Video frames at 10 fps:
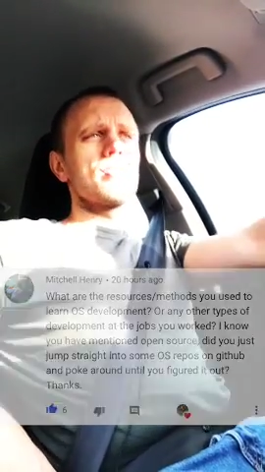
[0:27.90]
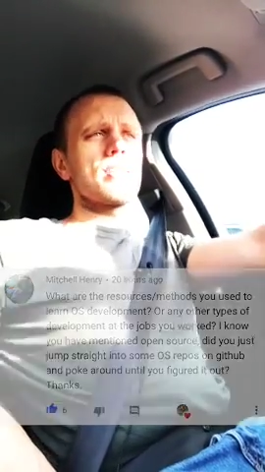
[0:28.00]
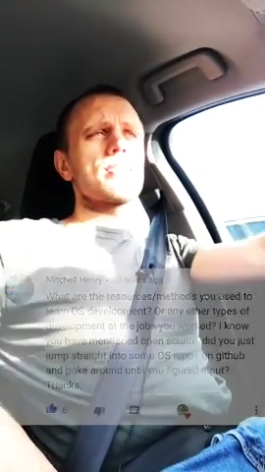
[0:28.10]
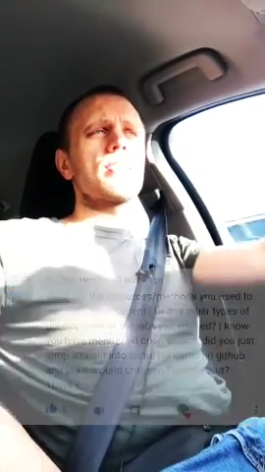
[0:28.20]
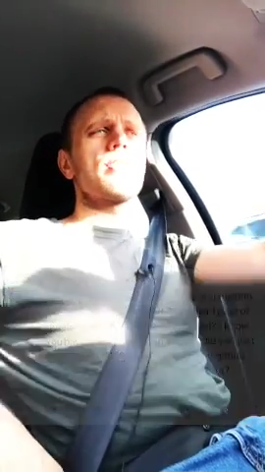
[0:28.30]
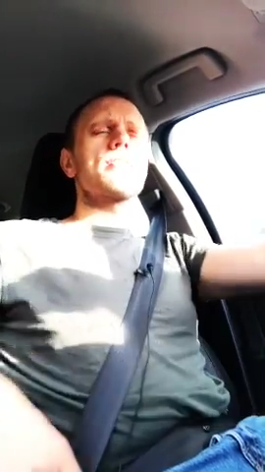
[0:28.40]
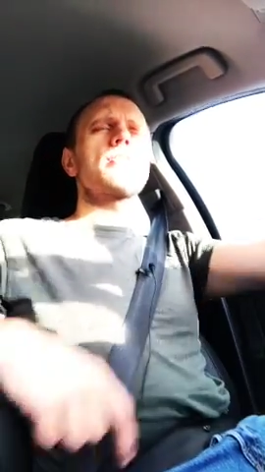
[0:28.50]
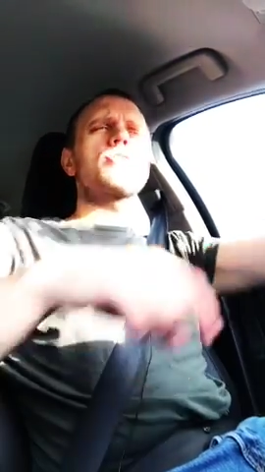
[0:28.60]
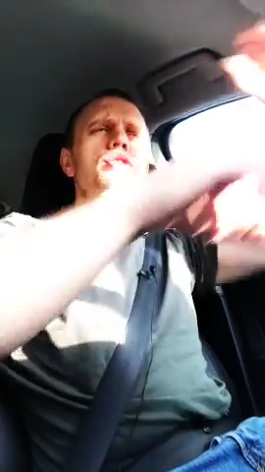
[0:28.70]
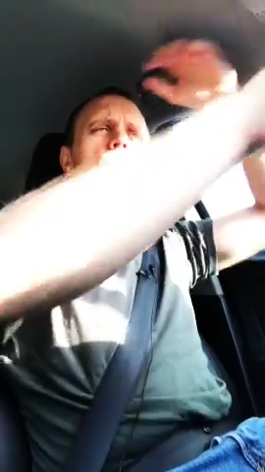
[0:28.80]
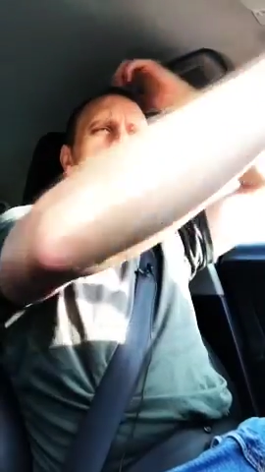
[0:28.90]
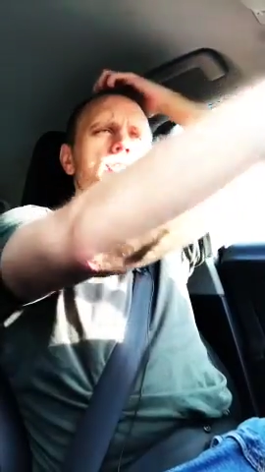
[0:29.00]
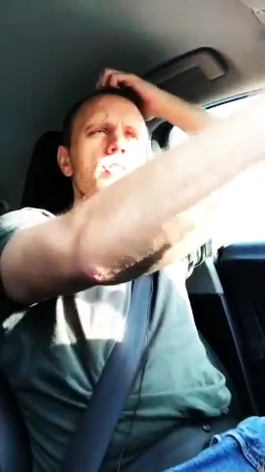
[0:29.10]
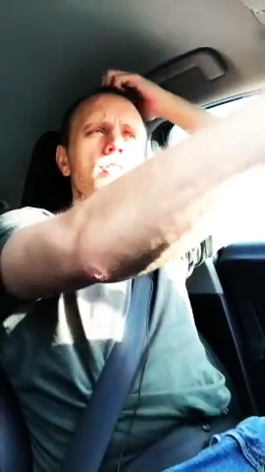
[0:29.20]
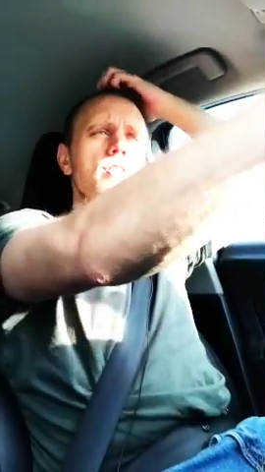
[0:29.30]
So that's an interesting
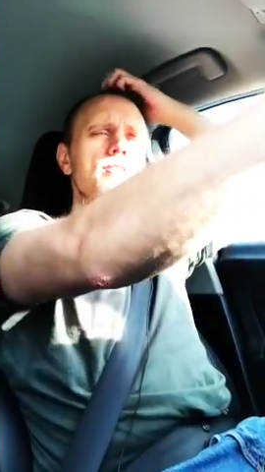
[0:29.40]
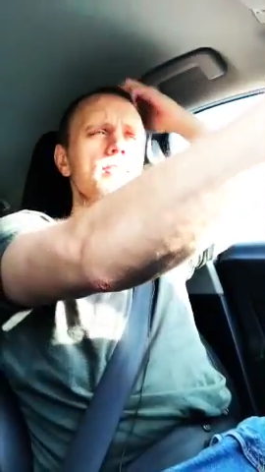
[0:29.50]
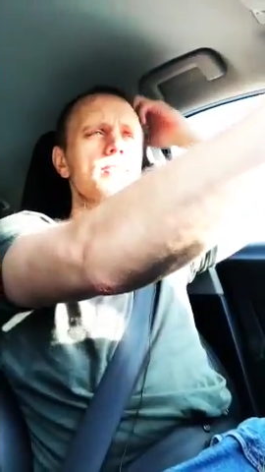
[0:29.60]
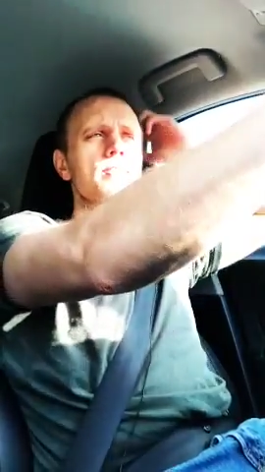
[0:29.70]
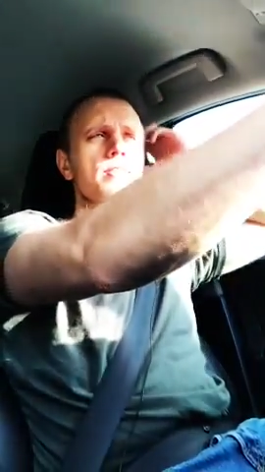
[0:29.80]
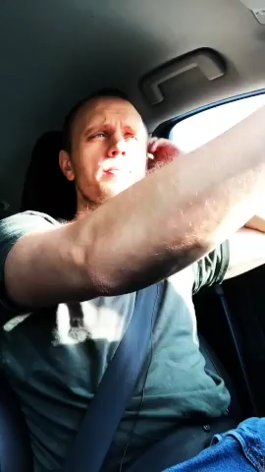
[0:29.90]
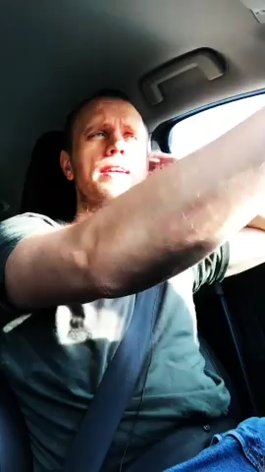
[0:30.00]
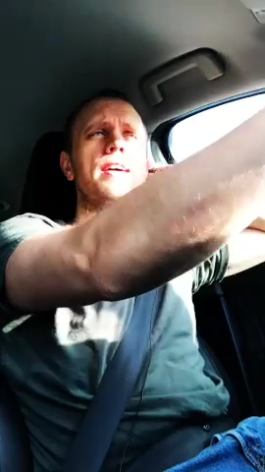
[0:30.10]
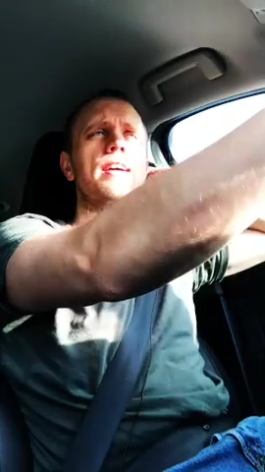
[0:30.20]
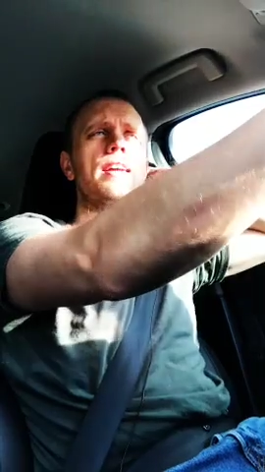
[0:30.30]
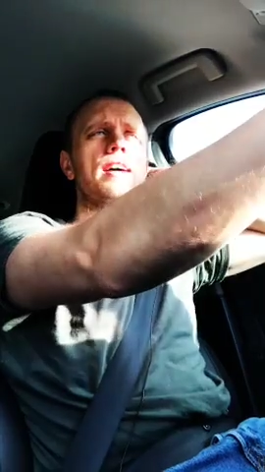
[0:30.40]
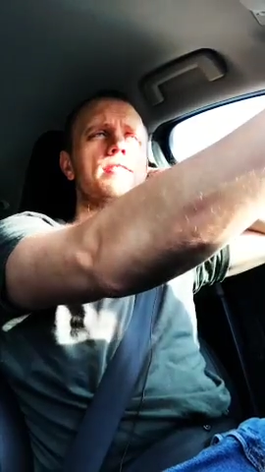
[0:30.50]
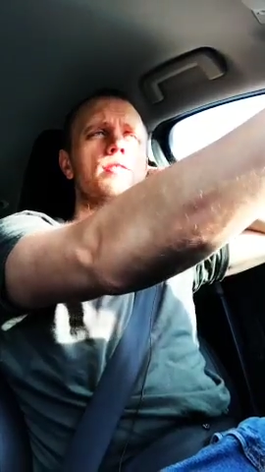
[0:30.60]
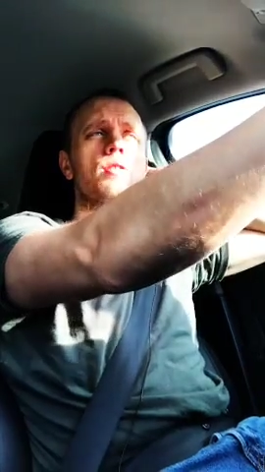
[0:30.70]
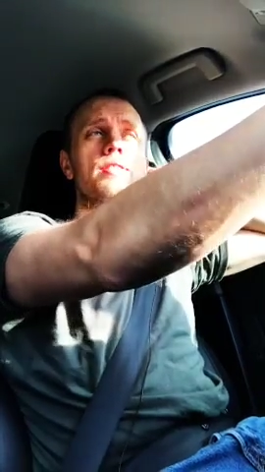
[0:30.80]
question, because it's something I get
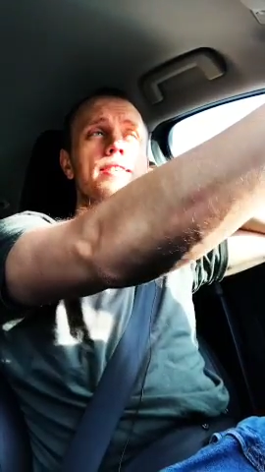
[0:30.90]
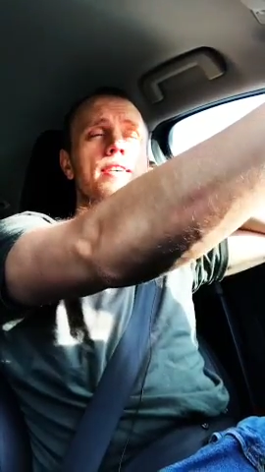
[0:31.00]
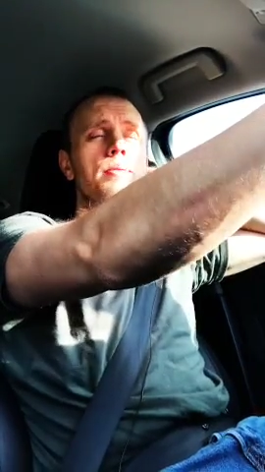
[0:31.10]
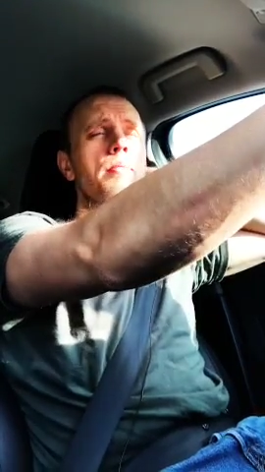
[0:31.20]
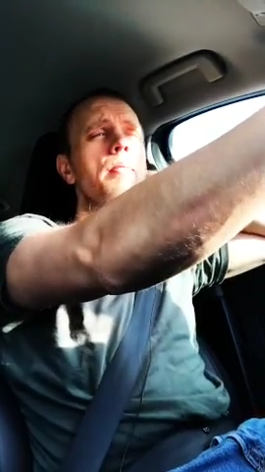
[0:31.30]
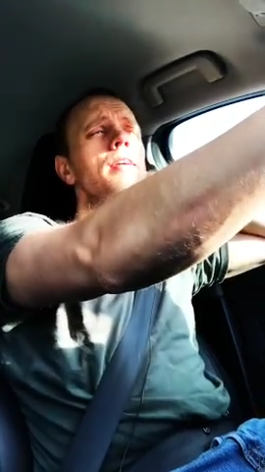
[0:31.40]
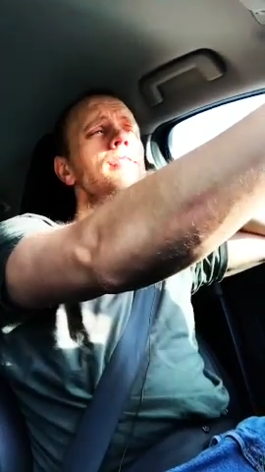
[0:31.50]
asked all the time.